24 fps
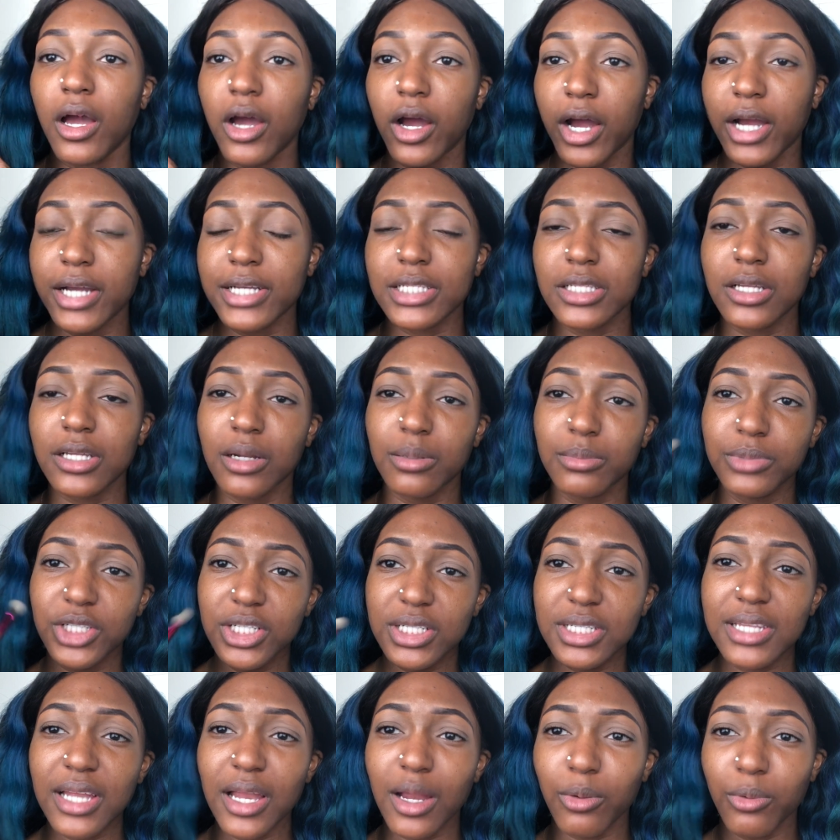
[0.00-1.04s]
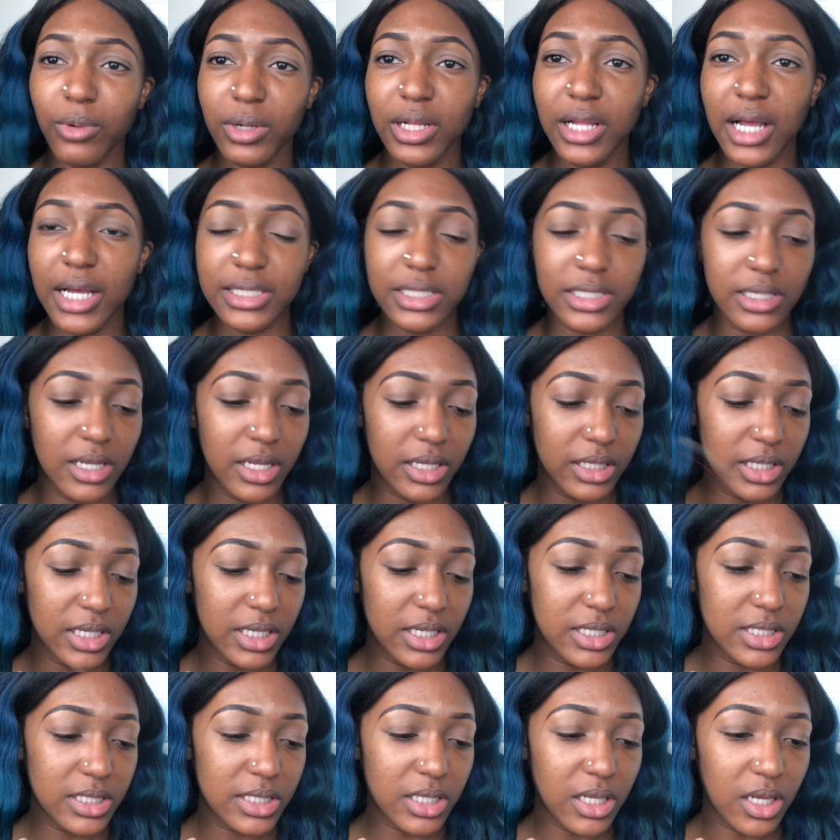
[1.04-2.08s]
All right, so I'm just not realizing that
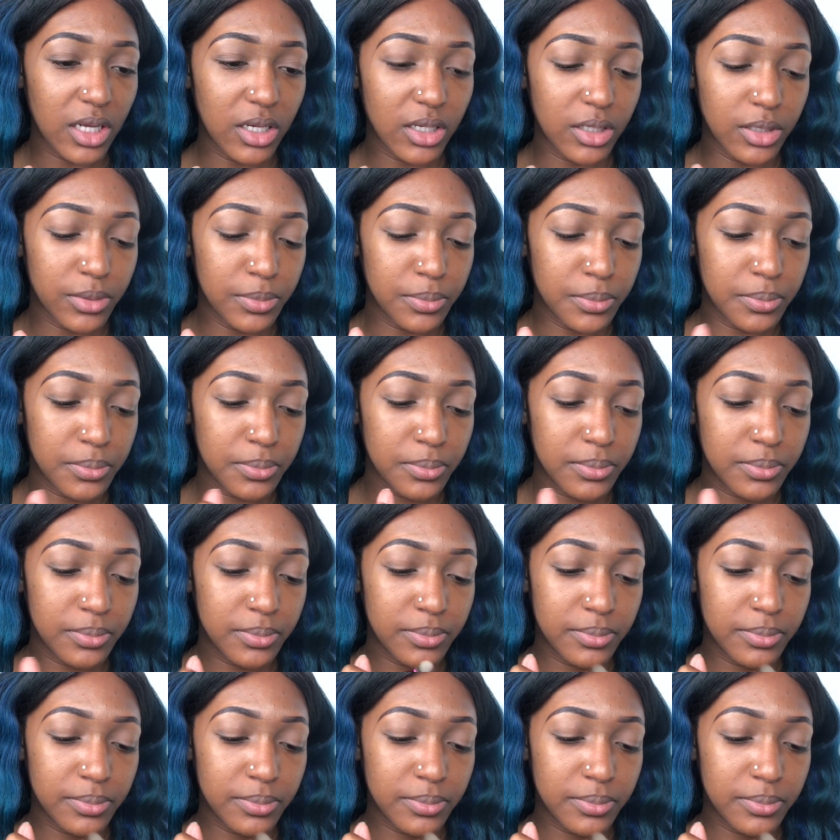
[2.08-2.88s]
these eyeshadow